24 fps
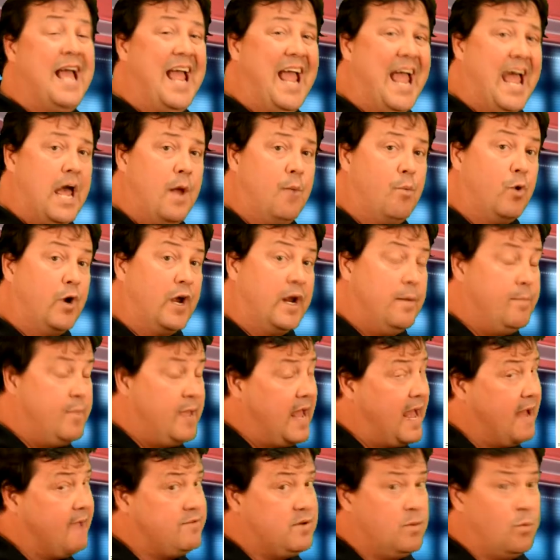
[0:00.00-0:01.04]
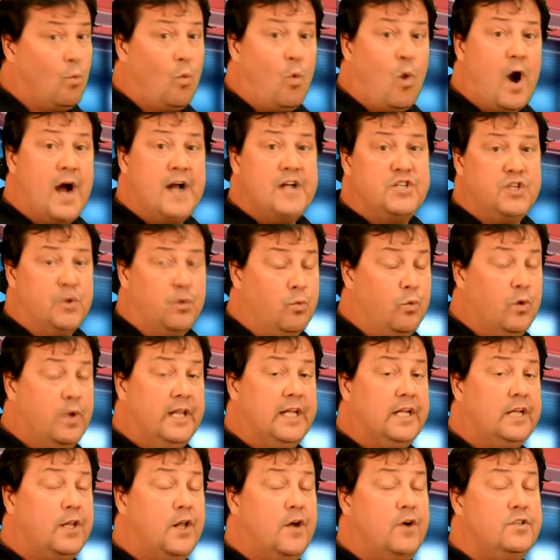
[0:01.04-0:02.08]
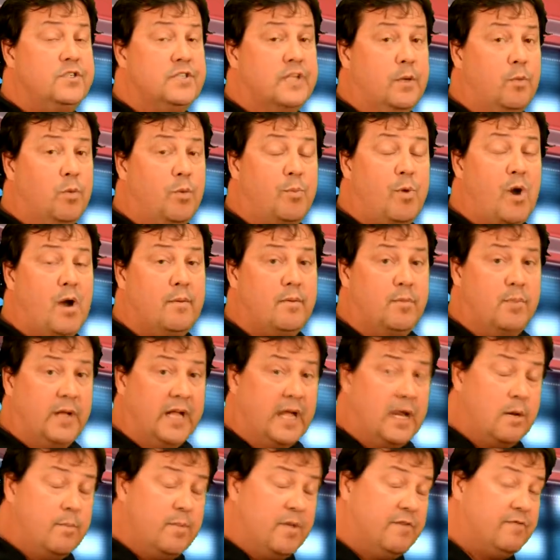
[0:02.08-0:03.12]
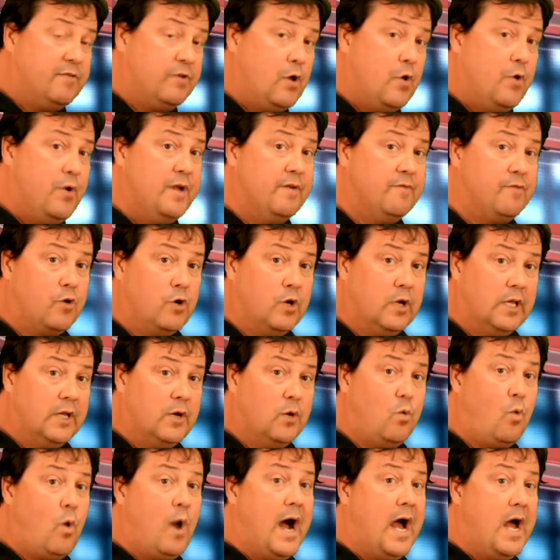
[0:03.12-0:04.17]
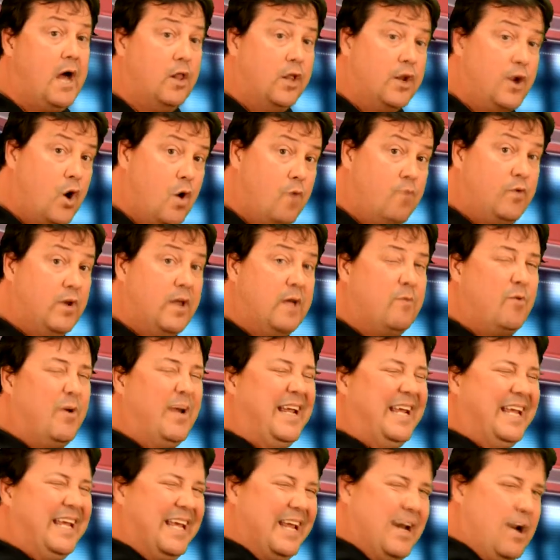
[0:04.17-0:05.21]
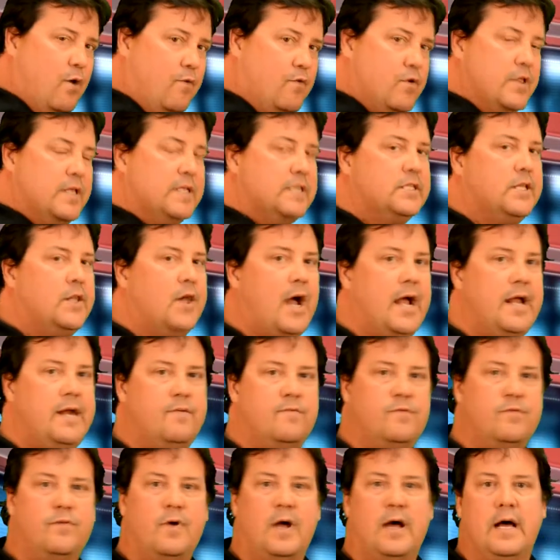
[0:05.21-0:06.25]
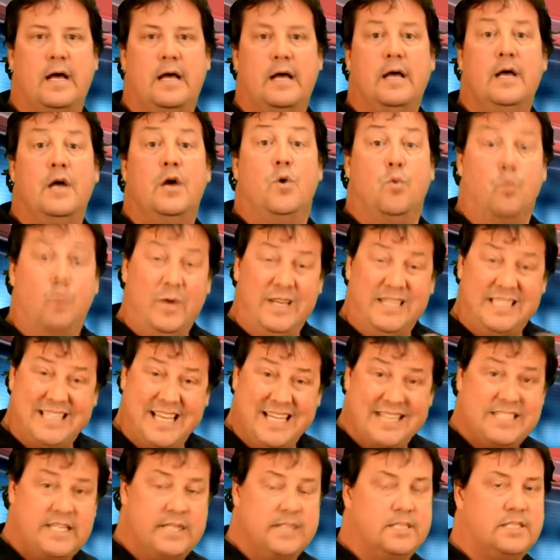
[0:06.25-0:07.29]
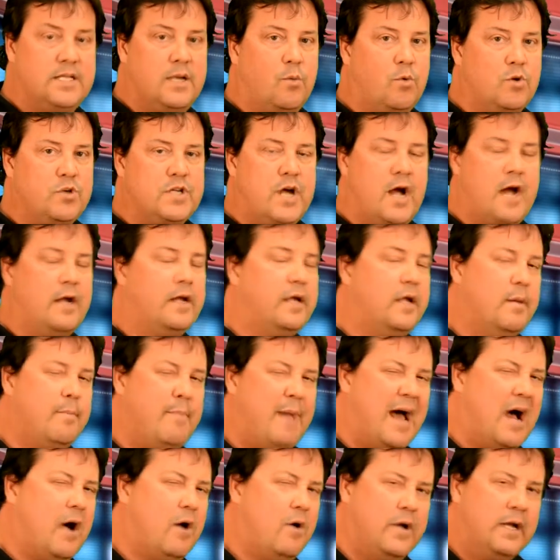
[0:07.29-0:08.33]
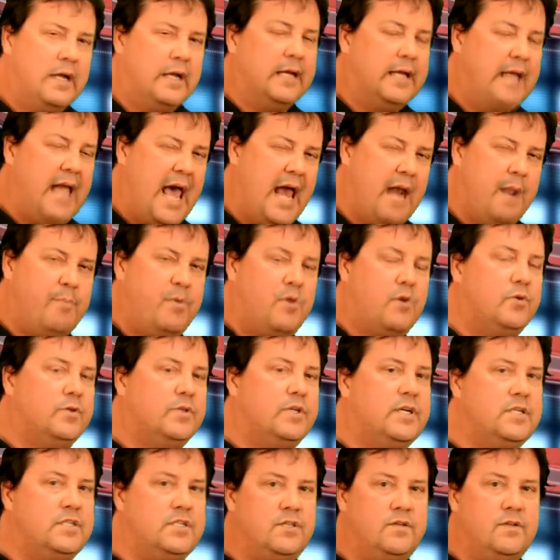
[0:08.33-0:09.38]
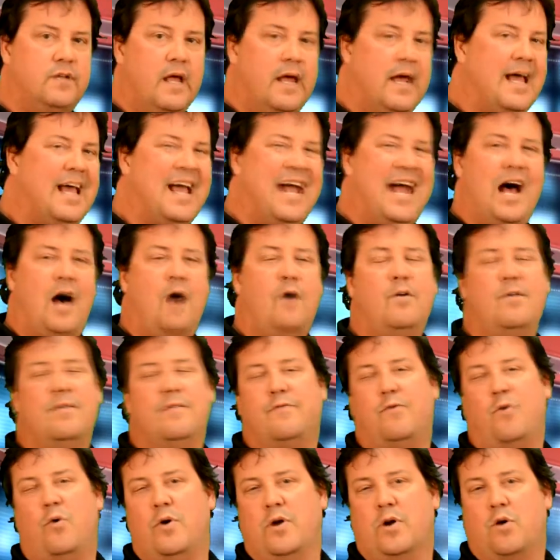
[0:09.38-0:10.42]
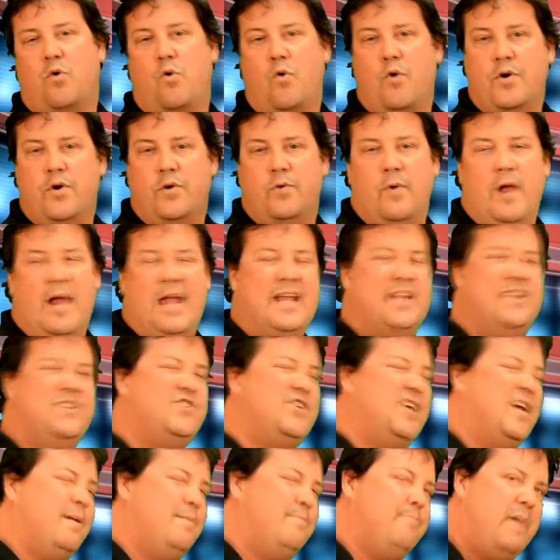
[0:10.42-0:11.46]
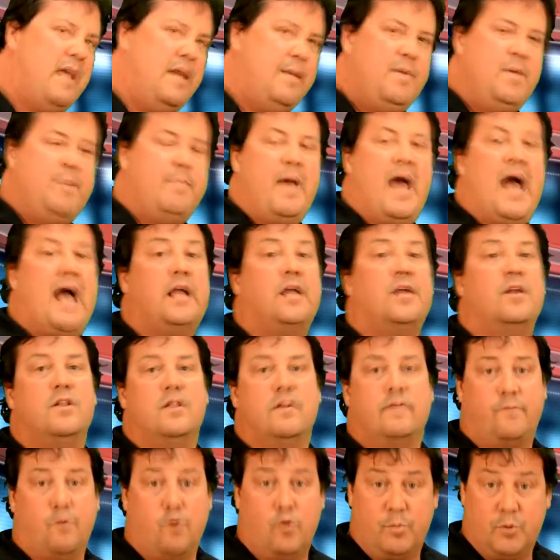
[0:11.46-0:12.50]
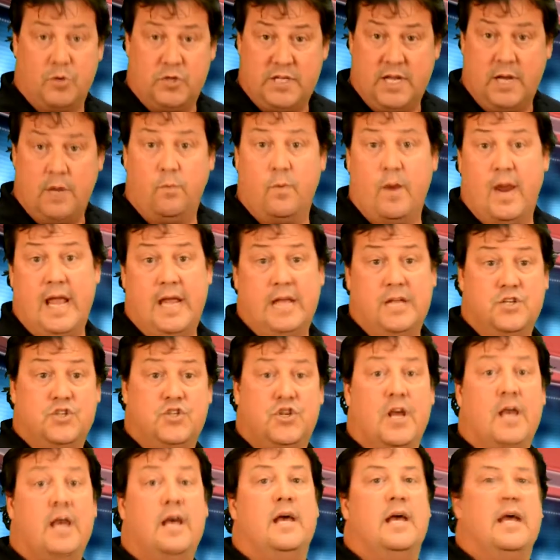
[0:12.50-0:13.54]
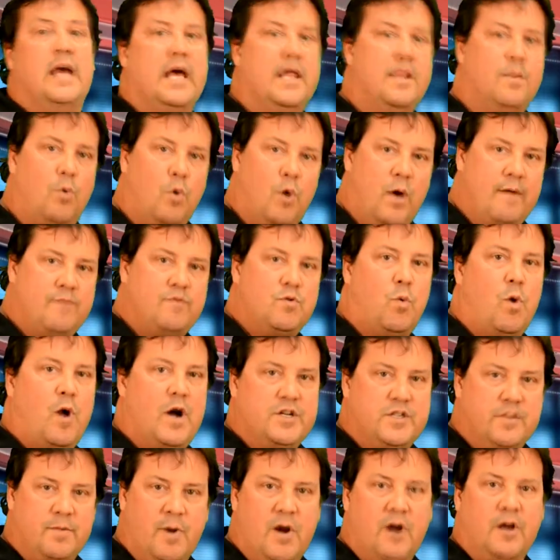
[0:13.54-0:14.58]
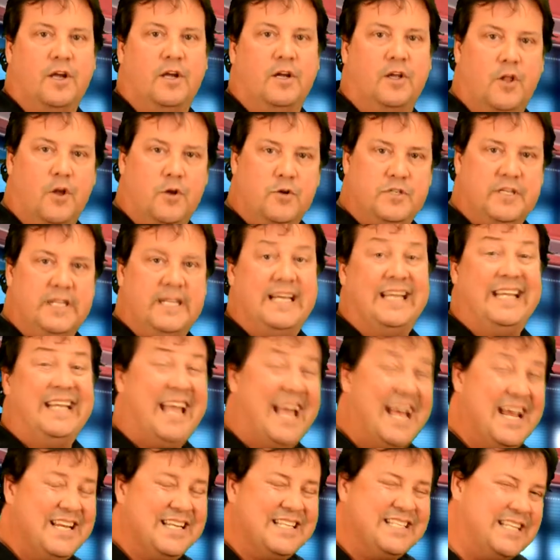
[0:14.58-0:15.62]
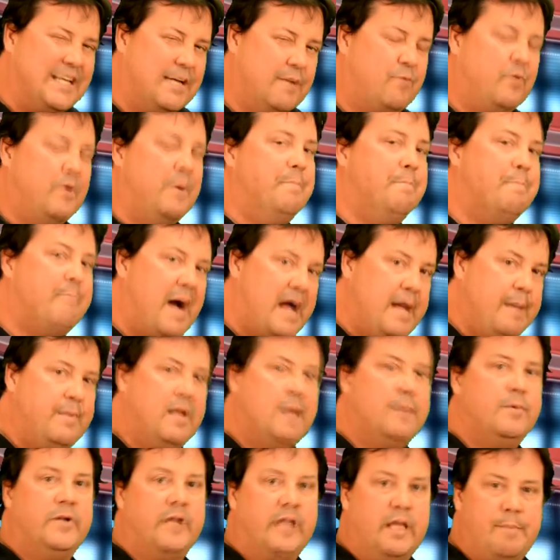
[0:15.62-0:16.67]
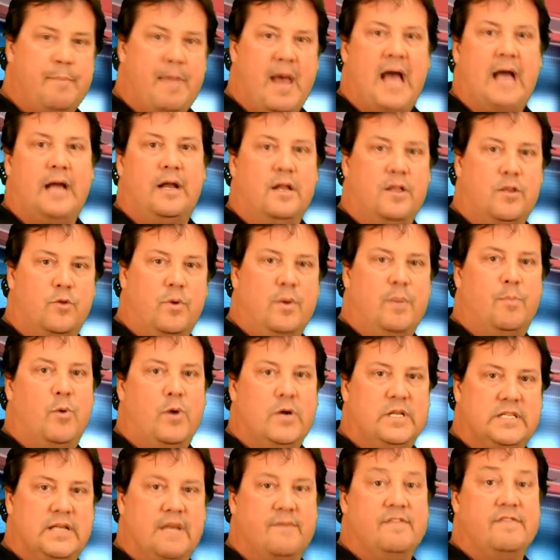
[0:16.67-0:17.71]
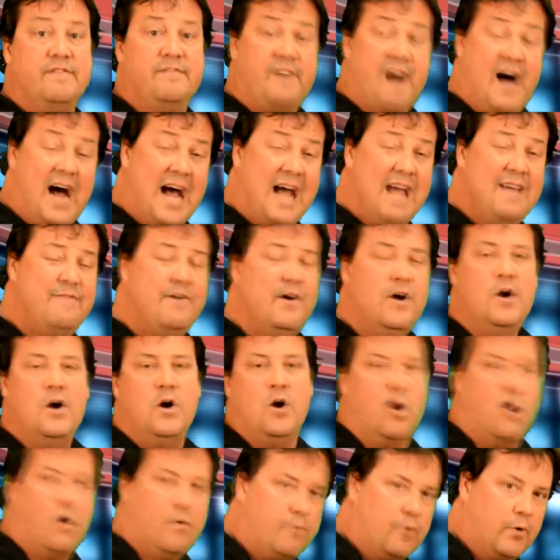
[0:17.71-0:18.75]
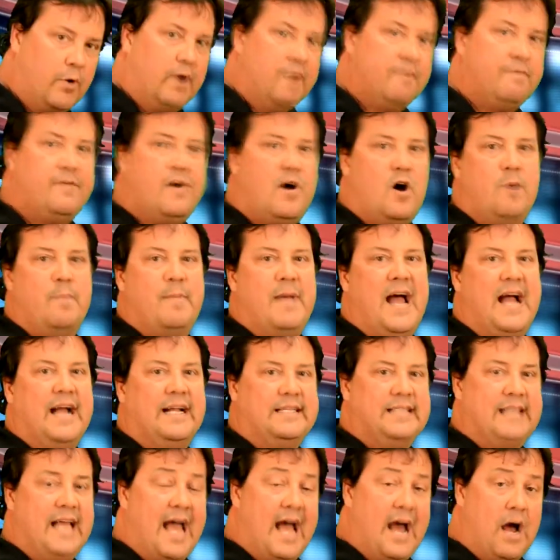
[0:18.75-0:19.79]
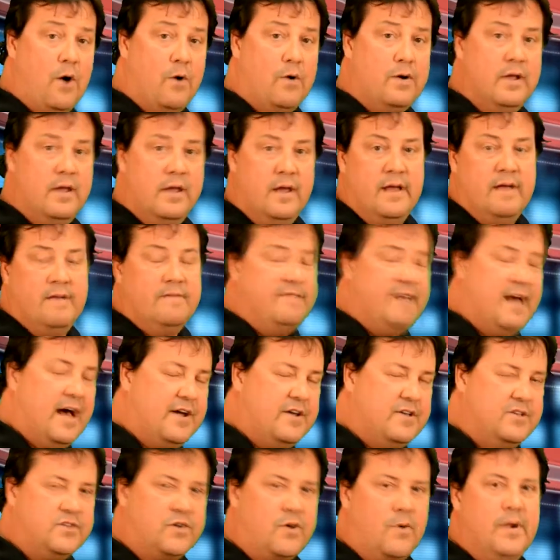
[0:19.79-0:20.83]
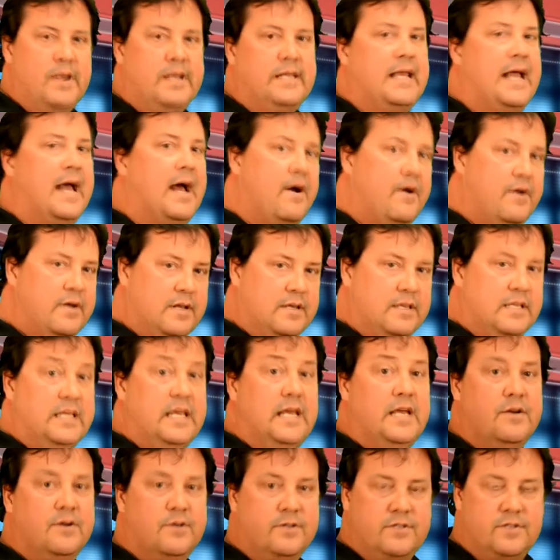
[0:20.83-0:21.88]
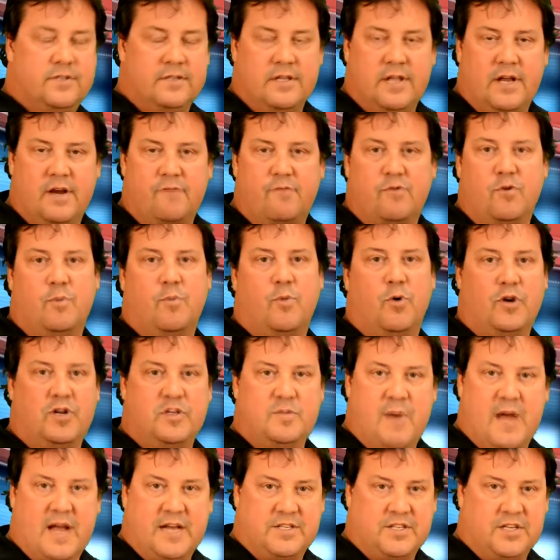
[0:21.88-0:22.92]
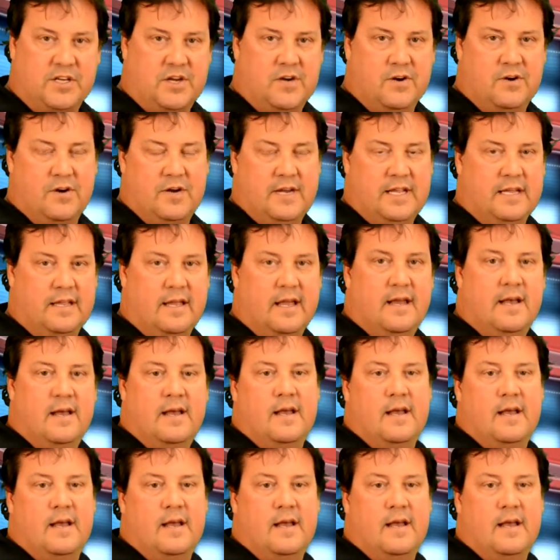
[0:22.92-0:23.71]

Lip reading: And we're going to have to watch it really closely. We're probably going to be floating for a little while, and hopefully if we can get over this line of resistance that we're talking about, it can catapult us out of the 4.25 range and maybe back into the 4% range, and then we'll have to watch the market closely again to see if we might be able to get back into 3.75, or if we're going to fall back down, values going down and yields, and therefore mortgage-backed security